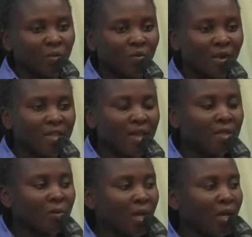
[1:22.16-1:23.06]
We find
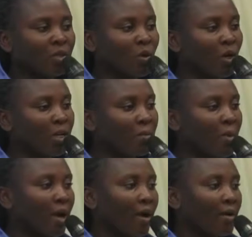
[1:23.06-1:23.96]
taxpayers calling
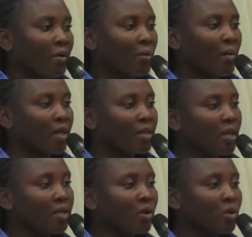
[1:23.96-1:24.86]
back our number,
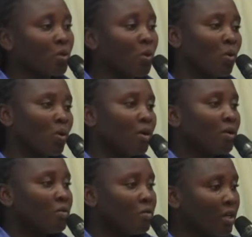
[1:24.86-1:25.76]
telling us, oh,
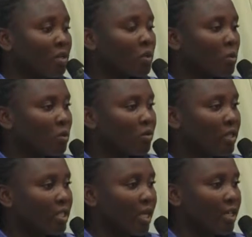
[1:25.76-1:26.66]
very soon we'll
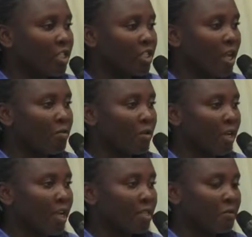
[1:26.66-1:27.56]
raise a check for
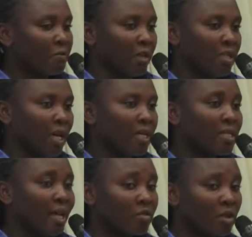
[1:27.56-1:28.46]
that effect. And
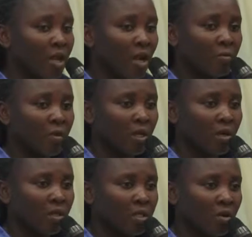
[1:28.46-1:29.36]
it has really helped the
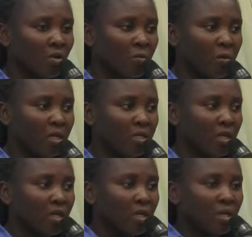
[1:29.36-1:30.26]
Lagos State government
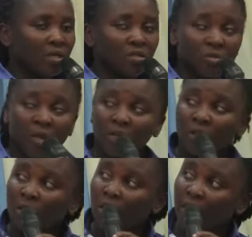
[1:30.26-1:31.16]

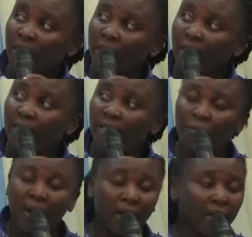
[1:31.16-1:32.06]
tremendously in
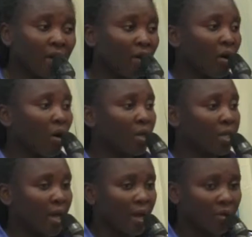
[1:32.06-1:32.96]
getting back
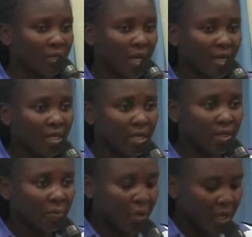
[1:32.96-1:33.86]
all their
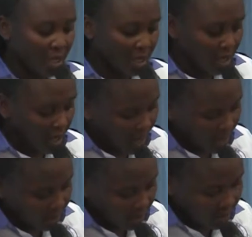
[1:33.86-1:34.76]
outstanding payee
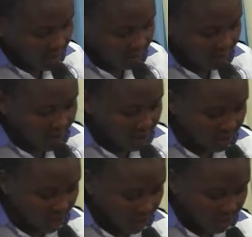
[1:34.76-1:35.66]
and the
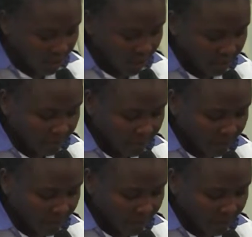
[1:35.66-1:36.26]
fines outside.